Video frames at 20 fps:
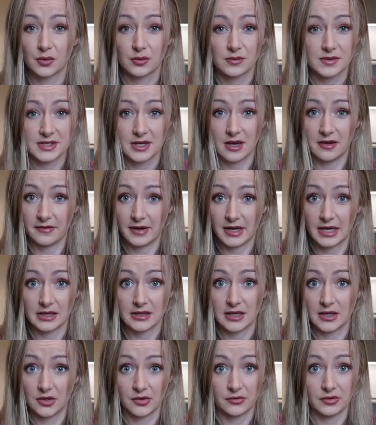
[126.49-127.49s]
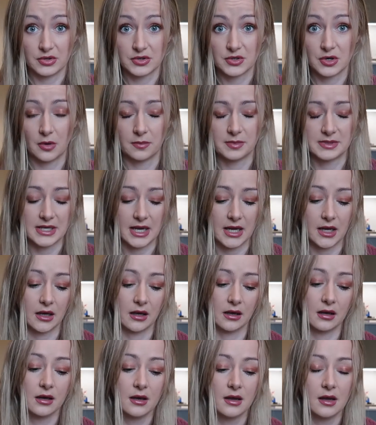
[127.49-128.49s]
survey at the end of your shop
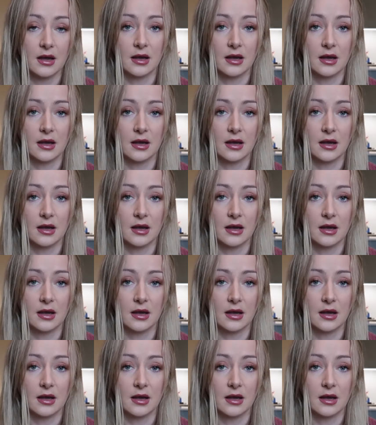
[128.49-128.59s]
saying,